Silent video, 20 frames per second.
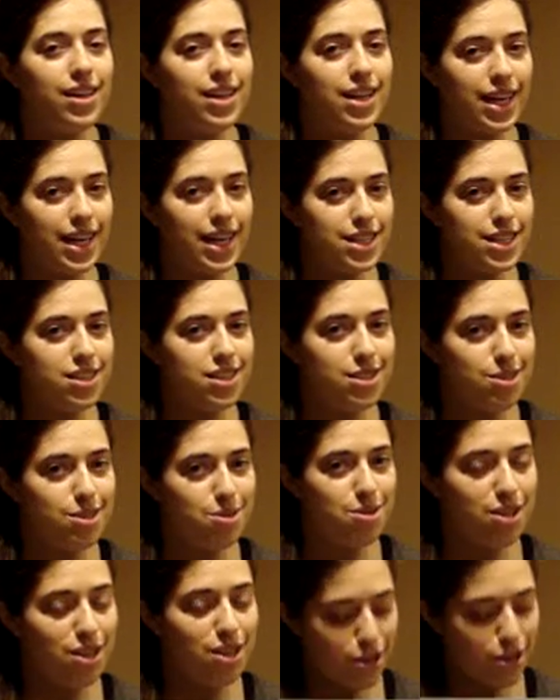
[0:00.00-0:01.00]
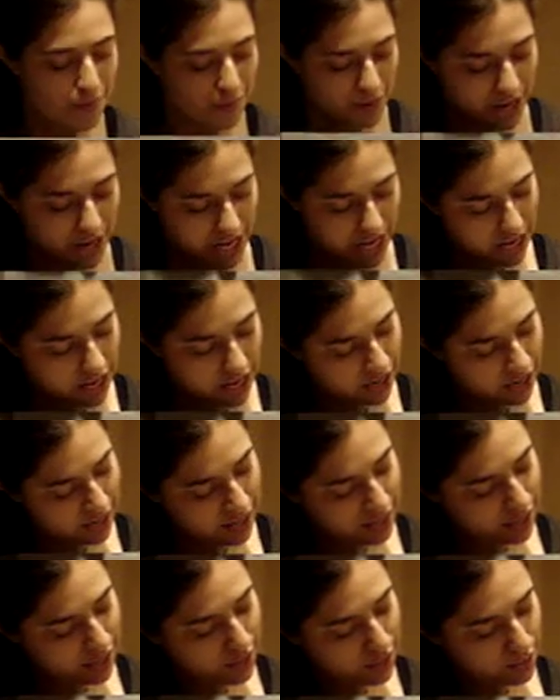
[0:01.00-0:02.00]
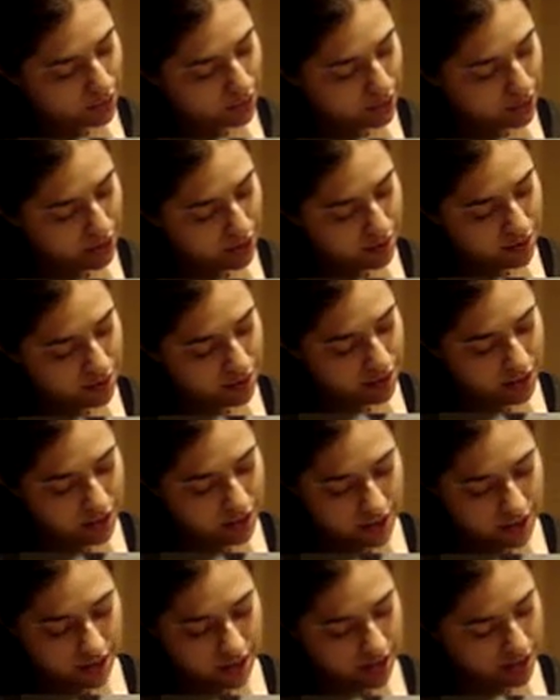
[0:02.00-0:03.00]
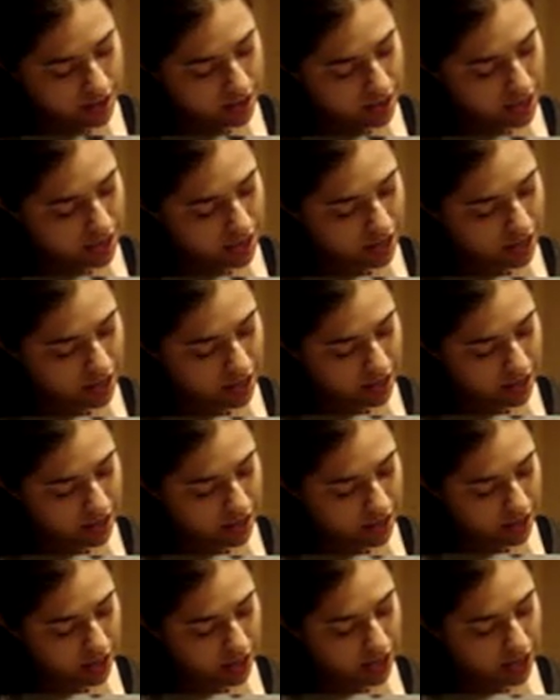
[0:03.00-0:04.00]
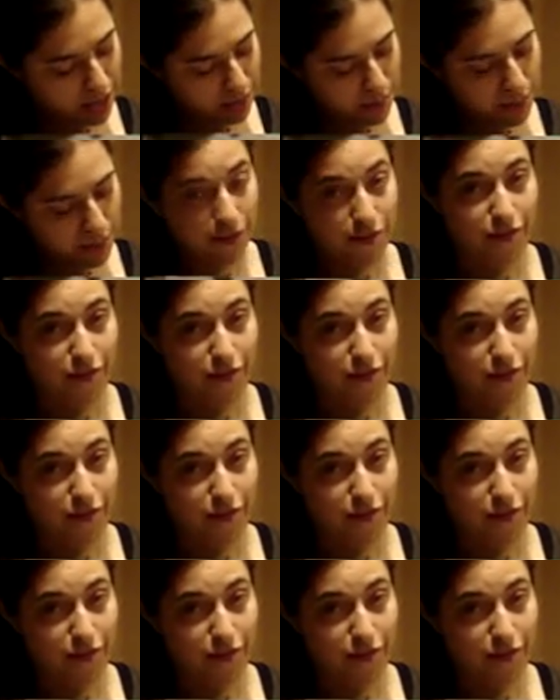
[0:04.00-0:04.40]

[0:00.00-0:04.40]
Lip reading: you need to do to the numerator. So, going to be